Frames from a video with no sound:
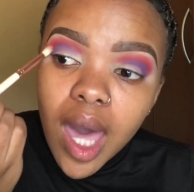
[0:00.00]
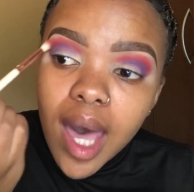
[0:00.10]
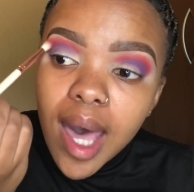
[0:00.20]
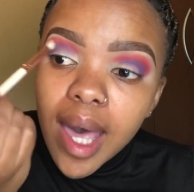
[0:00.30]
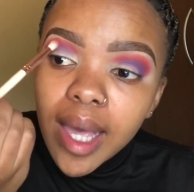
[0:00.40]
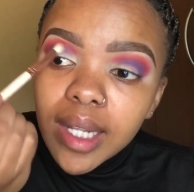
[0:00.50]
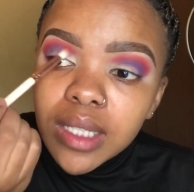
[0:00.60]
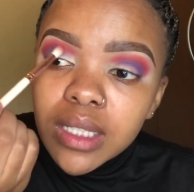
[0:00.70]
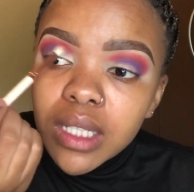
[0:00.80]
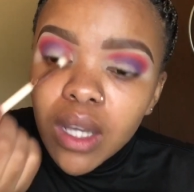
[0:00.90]

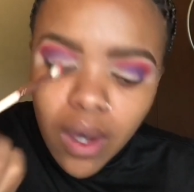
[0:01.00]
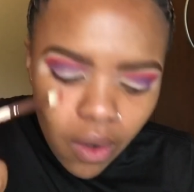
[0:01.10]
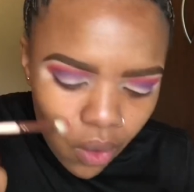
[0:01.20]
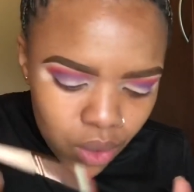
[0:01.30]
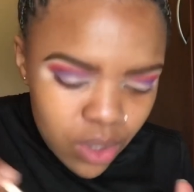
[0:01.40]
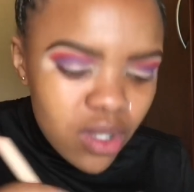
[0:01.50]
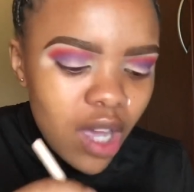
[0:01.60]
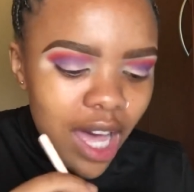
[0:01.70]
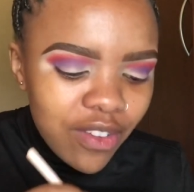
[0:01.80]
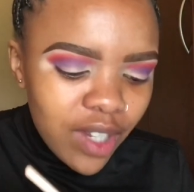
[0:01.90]
And also
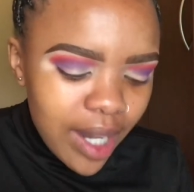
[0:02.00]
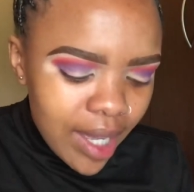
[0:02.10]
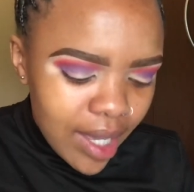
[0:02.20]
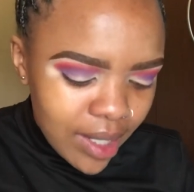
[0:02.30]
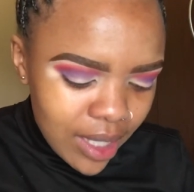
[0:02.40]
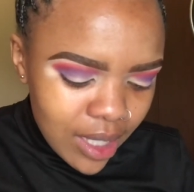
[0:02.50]
I feel like another